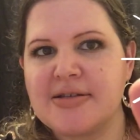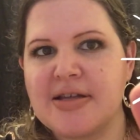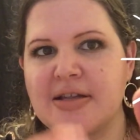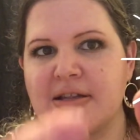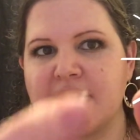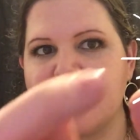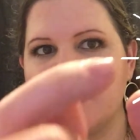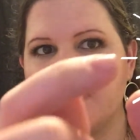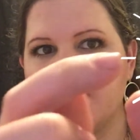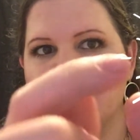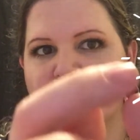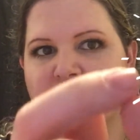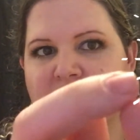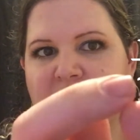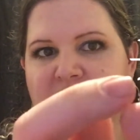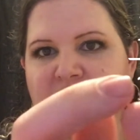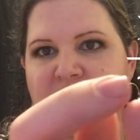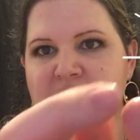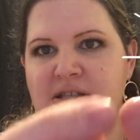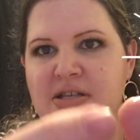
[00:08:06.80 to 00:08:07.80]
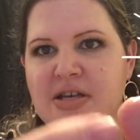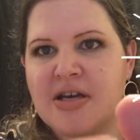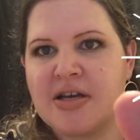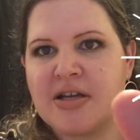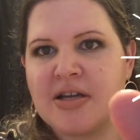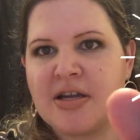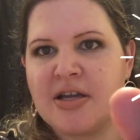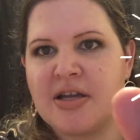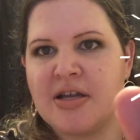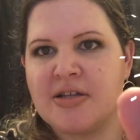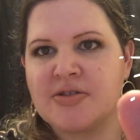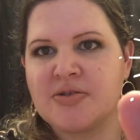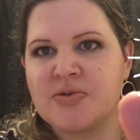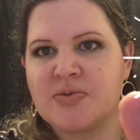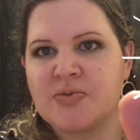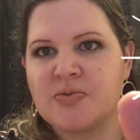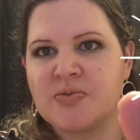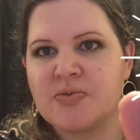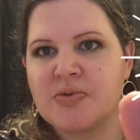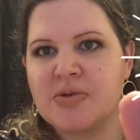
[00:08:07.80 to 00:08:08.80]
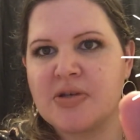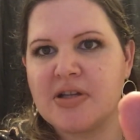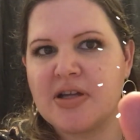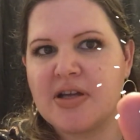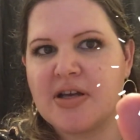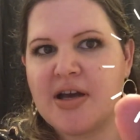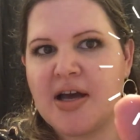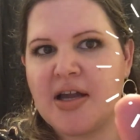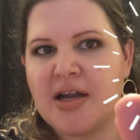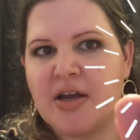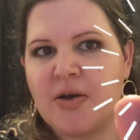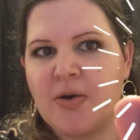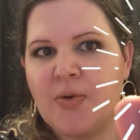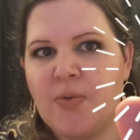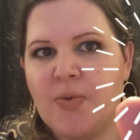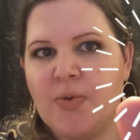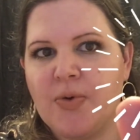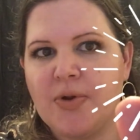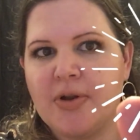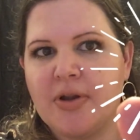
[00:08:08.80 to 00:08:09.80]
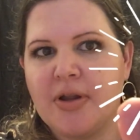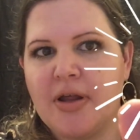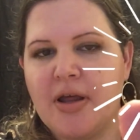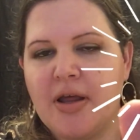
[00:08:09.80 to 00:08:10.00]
little ridges on it. It's really kind of cool.